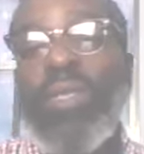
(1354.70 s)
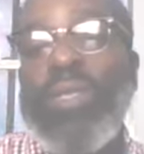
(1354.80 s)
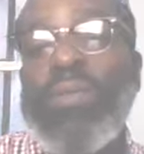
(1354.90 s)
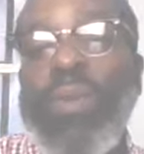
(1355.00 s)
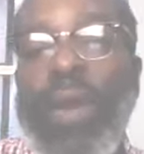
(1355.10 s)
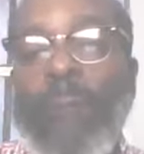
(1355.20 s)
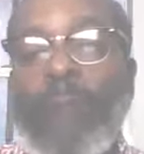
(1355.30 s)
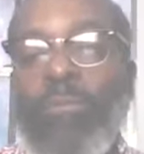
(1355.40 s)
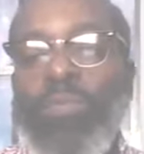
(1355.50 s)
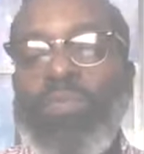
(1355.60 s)
you, my,
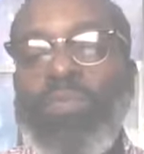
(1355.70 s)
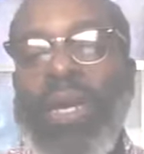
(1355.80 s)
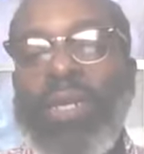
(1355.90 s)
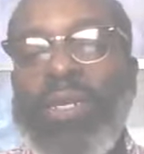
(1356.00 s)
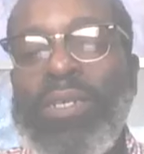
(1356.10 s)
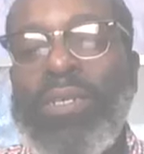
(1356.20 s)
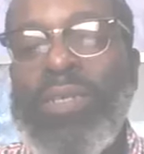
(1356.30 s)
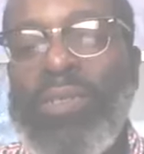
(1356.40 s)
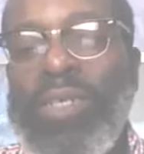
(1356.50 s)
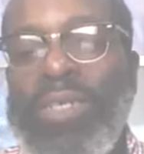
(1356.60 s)
my
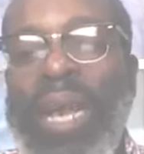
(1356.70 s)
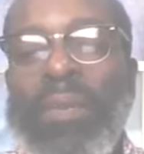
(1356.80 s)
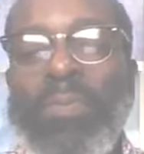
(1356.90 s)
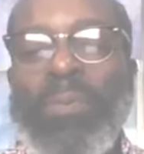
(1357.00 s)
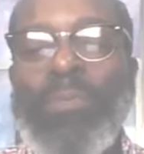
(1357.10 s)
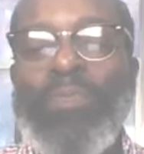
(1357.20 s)
disciple,